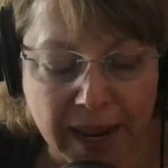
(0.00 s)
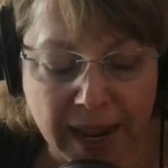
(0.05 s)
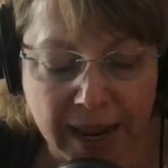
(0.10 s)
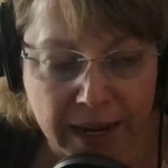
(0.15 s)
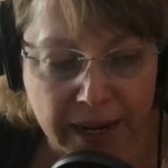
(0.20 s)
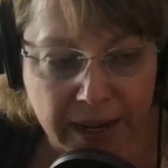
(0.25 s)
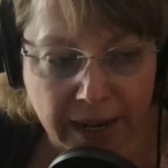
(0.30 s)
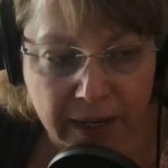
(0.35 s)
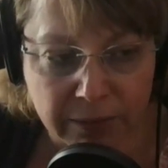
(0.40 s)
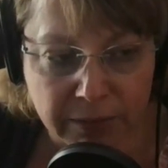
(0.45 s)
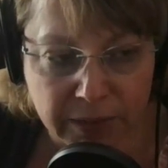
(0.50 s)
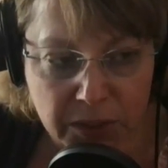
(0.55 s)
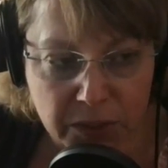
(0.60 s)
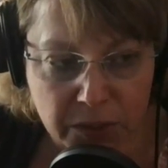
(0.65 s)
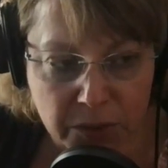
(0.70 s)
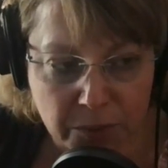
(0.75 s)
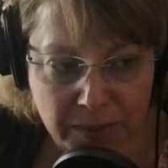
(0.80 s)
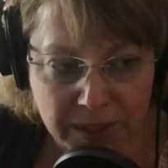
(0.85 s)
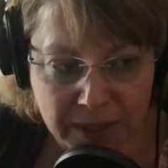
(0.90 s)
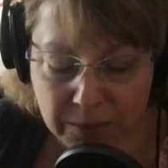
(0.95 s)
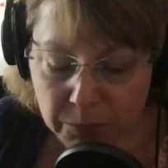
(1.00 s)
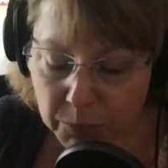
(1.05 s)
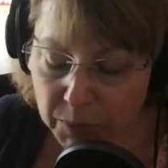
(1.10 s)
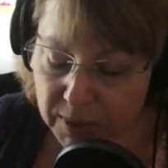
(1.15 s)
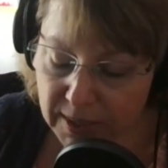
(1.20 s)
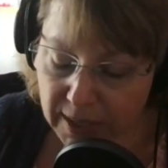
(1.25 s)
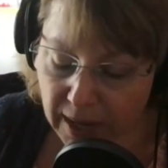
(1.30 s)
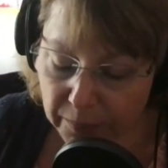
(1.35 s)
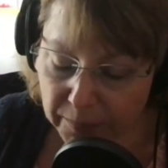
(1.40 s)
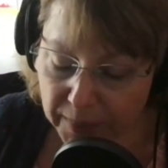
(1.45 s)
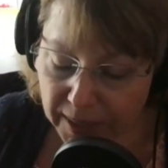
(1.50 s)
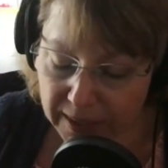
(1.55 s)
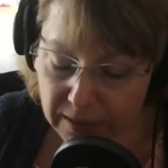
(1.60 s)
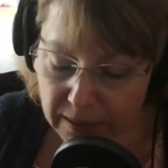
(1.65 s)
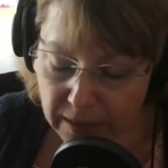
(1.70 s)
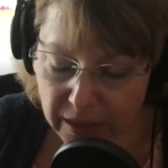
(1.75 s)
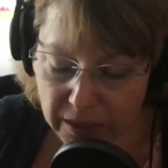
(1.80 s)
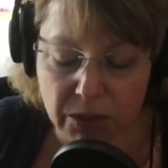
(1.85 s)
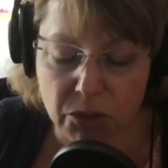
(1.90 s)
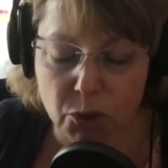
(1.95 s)
any kind of instrument. With sound baths,
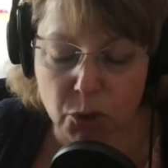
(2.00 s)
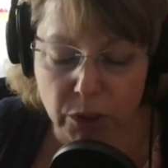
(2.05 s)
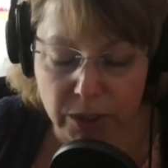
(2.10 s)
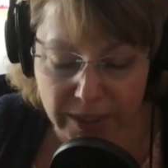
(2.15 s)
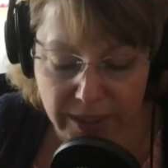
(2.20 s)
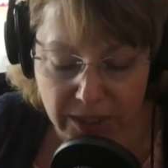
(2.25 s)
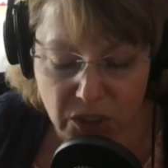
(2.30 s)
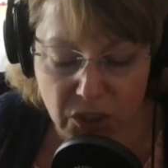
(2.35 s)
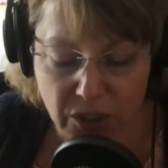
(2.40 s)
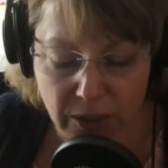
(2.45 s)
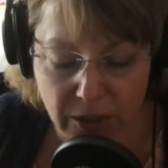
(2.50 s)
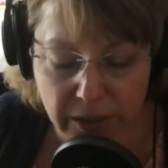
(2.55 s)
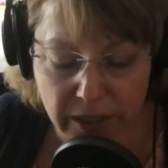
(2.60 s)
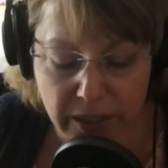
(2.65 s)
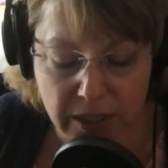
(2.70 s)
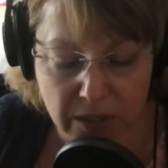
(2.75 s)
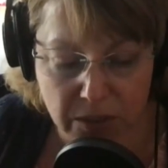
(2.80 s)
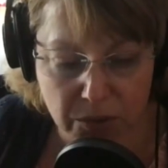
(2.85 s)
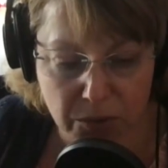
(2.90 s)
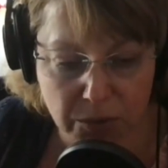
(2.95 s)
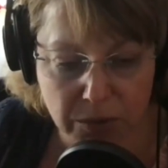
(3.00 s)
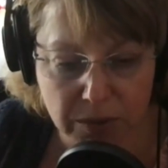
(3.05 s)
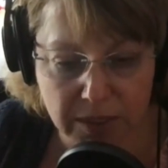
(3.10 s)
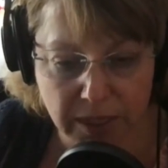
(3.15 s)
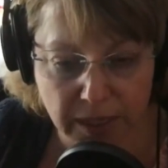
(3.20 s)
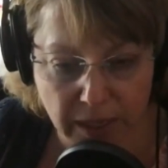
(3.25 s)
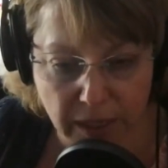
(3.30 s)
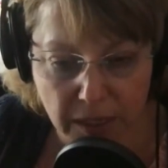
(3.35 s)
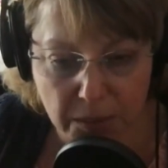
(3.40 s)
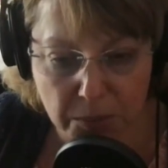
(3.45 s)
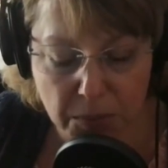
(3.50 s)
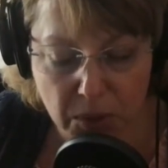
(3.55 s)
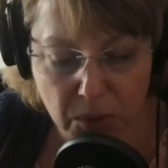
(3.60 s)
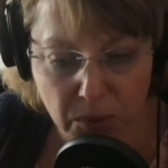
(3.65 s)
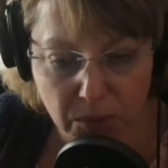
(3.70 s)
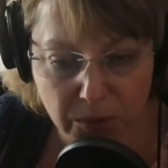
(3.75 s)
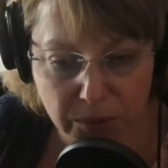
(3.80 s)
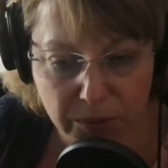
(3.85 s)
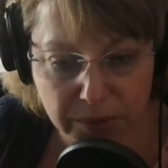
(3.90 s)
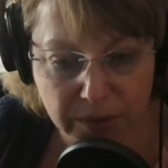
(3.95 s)
they traditionally use singing
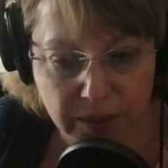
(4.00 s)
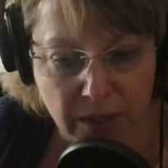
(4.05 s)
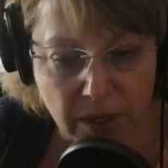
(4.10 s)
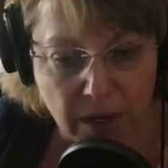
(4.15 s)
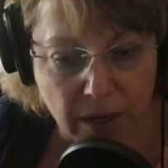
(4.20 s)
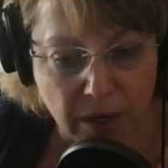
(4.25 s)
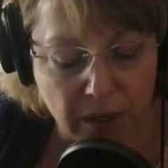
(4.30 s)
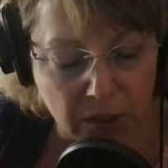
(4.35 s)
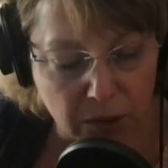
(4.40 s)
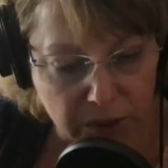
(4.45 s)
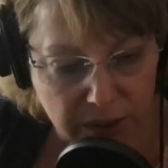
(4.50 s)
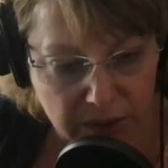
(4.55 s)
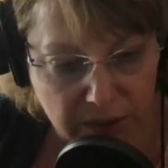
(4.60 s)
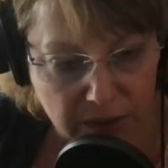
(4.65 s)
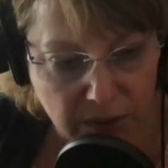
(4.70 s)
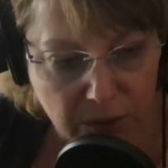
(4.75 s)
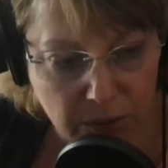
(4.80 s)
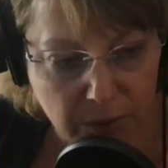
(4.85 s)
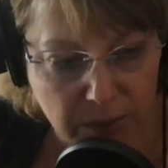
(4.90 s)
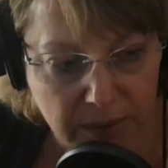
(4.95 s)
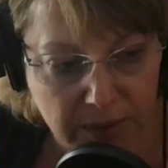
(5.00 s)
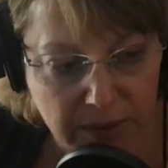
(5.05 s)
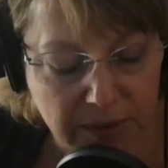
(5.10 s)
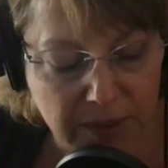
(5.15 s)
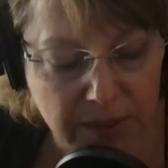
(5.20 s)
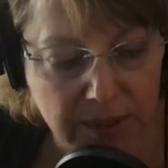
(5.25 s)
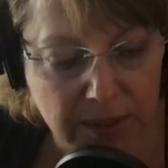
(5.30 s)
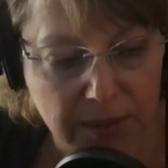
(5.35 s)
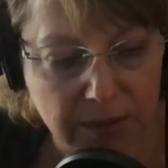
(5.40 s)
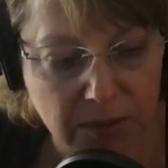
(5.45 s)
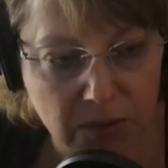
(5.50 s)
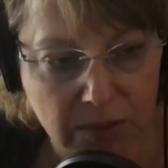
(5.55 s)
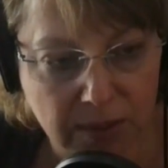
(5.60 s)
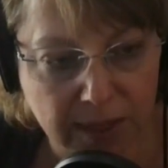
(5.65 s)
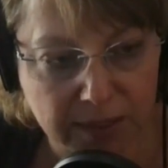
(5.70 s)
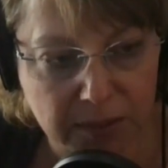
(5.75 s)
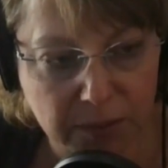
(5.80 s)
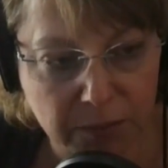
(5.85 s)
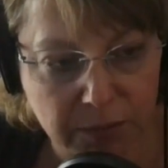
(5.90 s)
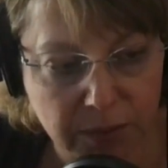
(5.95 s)
bowls, crystal ones. There's
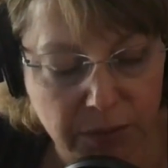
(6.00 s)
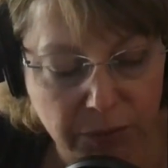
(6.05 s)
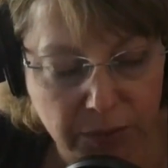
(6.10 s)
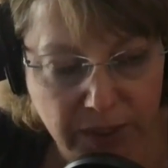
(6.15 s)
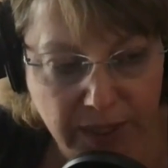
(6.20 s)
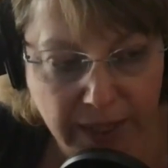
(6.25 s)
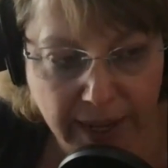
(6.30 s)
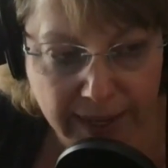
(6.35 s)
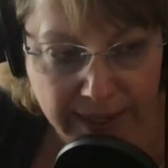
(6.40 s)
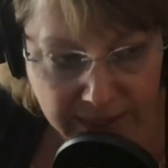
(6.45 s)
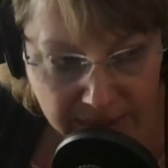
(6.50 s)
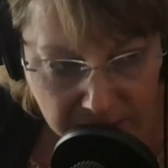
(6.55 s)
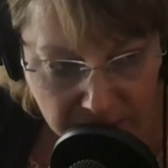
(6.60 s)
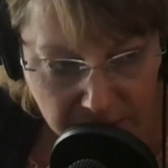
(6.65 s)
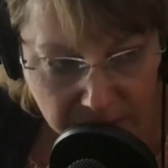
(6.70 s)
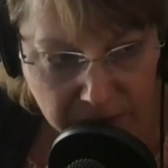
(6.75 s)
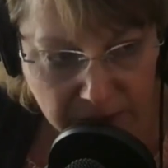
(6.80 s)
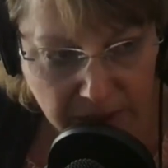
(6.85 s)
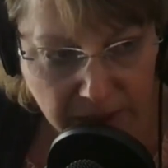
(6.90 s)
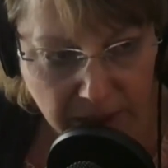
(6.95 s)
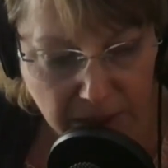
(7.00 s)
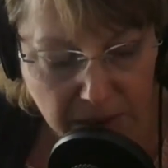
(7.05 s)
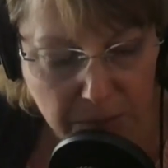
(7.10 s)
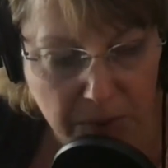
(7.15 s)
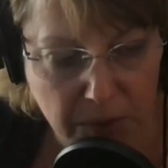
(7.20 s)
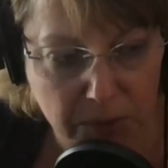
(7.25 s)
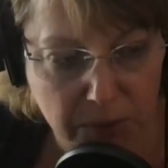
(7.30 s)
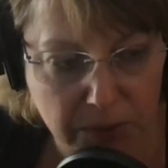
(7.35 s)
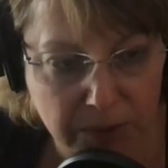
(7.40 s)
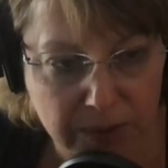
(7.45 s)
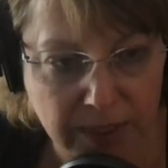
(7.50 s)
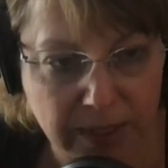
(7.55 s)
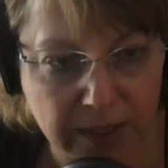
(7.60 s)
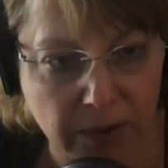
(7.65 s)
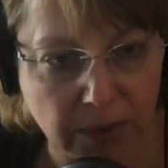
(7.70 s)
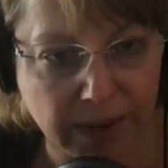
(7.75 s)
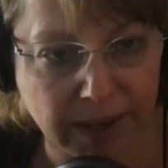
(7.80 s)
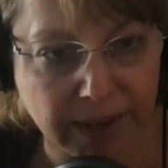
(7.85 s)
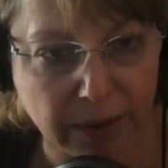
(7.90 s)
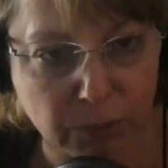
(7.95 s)
lots of different kinds of singing bowls. I
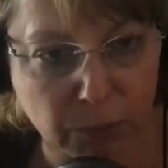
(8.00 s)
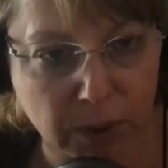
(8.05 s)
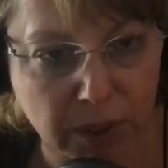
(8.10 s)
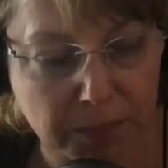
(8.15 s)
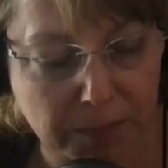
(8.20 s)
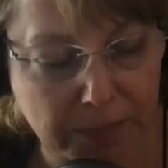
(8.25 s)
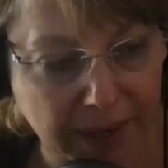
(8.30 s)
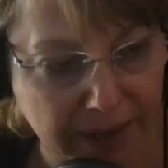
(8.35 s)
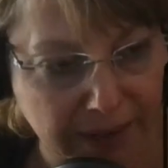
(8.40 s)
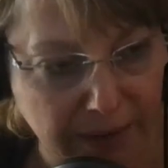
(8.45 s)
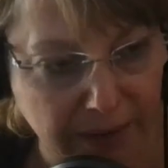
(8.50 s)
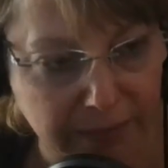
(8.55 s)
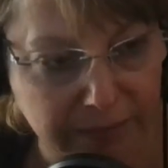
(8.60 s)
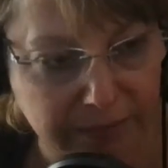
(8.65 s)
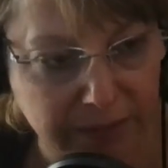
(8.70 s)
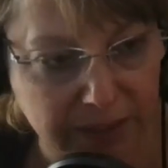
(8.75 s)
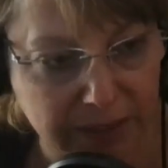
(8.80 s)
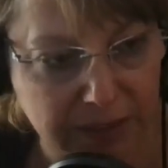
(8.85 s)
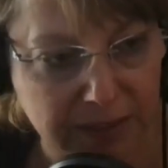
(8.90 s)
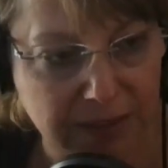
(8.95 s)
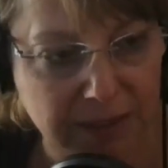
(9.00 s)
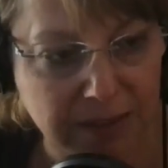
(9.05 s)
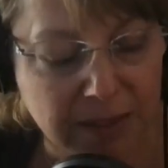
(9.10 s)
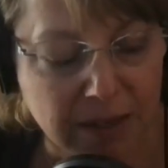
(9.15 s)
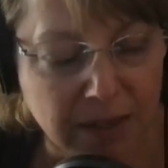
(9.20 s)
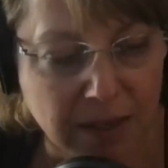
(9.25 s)
know I have one in my office.